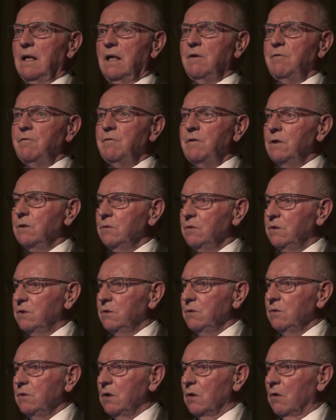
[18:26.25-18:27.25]
if you do
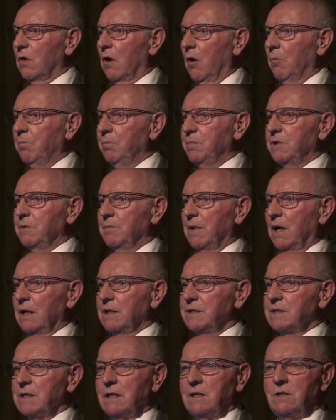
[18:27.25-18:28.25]
your
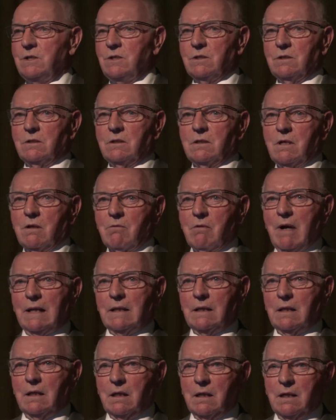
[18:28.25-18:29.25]
optimization
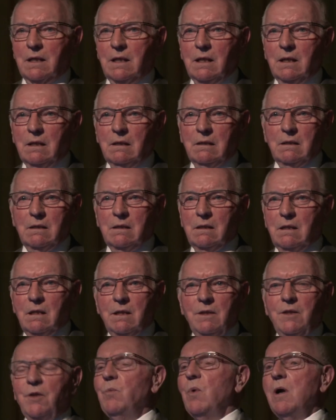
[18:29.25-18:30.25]
correctly,
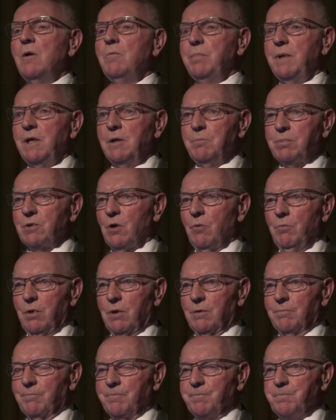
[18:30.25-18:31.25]
there won't be a
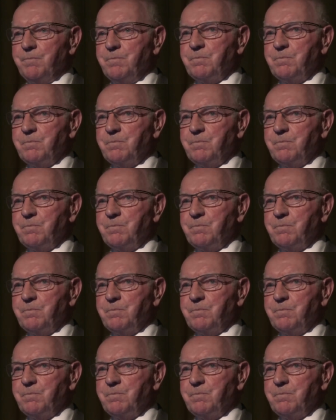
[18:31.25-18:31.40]
problem.